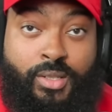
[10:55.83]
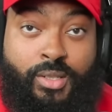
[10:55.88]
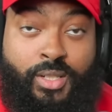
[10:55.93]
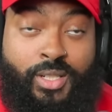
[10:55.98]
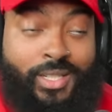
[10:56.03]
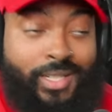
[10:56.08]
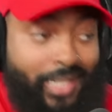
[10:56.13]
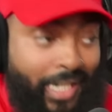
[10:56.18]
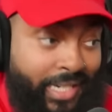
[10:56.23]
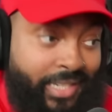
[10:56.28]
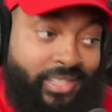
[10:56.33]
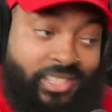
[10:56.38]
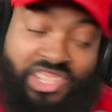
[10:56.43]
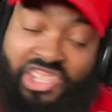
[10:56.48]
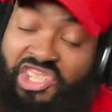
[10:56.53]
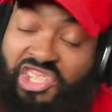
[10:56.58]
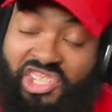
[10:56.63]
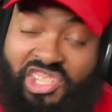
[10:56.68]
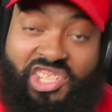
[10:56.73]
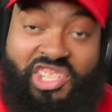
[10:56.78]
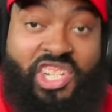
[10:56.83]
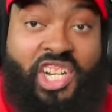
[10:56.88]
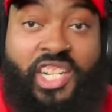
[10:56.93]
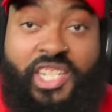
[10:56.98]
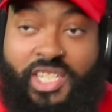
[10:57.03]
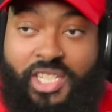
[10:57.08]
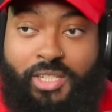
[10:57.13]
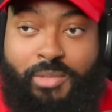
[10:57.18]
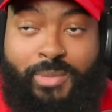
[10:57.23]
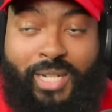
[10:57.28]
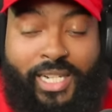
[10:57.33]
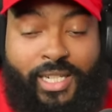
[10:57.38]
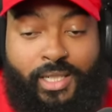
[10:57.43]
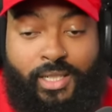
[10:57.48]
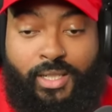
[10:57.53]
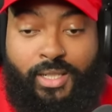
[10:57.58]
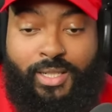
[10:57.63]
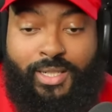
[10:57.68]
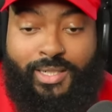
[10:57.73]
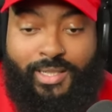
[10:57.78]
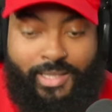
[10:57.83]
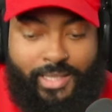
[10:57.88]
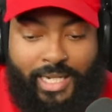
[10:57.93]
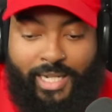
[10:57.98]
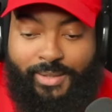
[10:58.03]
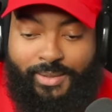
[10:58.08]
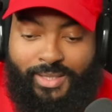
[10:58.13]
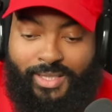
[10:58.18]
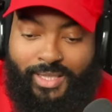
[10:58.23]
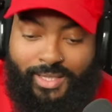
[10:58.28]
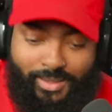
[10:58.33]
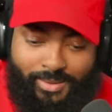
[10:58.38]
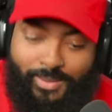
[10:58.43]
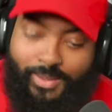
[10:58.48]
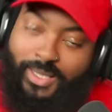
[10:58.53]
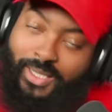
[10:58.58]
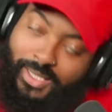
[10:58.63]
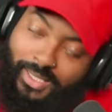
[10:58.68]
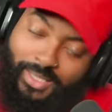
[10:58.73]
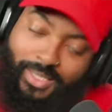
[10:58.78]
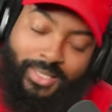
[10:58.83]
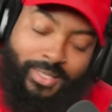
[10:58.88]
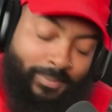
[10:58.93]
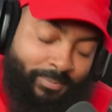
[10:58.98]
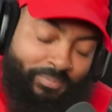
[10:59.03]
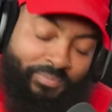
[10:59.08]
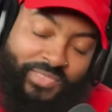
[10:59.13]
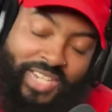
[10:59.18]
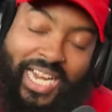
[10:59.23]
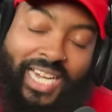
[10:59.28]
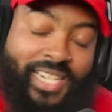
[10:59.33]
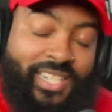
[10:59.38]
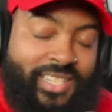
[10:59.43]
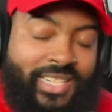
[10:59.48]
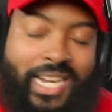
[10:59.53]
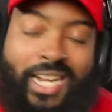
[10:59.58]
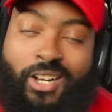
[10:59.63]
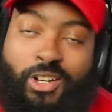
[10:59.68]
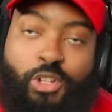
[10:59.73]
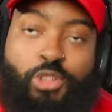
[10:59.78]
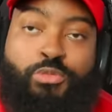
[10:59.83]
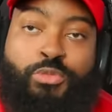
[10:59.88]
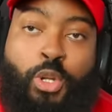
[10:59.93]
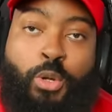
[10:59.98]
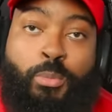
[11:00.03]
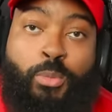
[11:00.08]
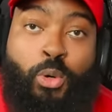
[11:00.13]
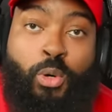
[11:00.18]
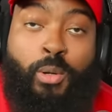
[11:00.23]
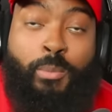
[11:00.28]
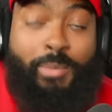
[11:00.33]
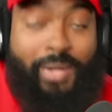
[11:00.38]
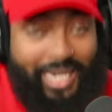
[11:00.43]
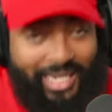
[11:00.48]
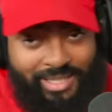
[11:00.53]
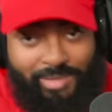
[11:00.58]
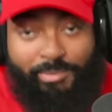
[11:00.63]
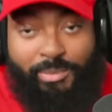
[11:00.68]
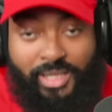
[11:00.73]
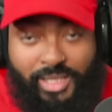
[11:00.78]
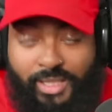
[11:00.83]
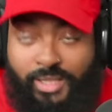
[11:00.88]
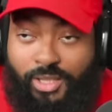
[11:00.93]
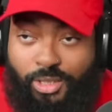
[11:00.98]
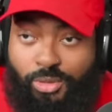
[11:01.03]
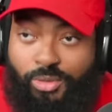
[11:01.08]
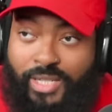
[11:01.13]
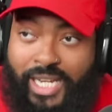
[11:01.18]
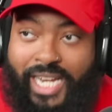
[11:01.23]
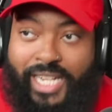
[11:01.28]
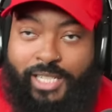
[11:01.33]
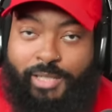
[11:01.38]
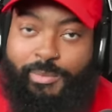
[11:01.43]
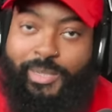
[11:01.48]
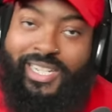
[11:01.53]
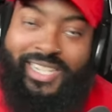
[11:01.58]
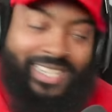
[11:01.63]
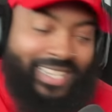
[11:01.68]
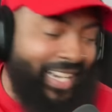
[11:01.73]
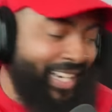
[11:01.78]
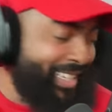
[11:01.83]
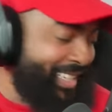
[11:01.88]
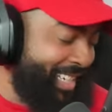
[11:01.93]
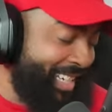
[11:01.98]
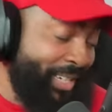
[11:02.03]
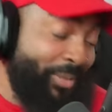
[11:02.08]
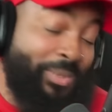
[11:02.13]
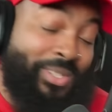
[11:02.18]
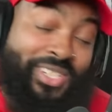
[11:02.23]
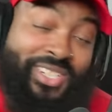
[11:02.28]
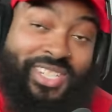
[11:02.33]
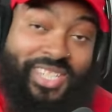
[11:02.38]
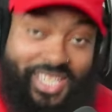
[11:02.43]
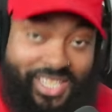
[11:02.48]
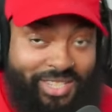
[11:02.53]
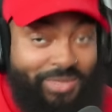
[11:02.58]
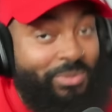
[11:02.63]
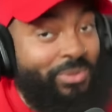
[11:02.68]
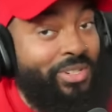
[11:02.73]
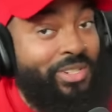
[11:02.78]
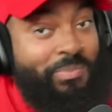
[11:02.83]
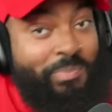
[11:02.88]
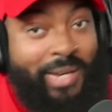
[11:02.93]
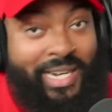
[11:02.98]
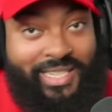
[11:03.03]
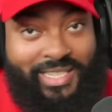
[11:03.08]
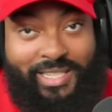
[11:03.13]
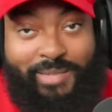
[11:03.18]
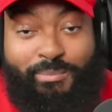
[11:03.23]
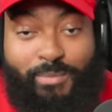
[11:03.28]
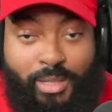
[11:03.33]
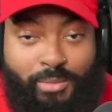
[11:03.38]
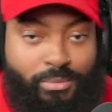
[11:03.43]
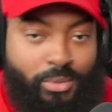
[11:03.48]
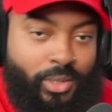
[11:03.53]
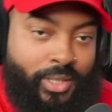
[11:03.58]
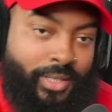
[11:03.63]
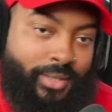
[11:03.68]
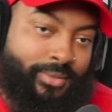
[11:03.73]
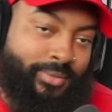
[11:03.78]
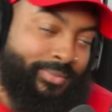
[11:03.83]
Like, just sunned him. Like, that, your daddy's not home no more, but I can be your new daddy, man. Like, he was disrespecting my boy.